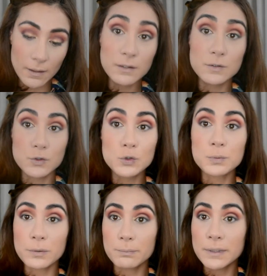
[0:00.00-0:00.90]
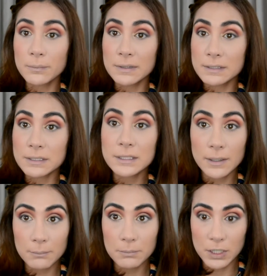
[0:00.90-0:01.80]
It's super pigmented.
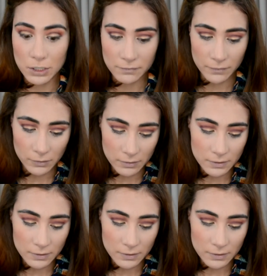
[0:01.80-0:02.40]
Be careful.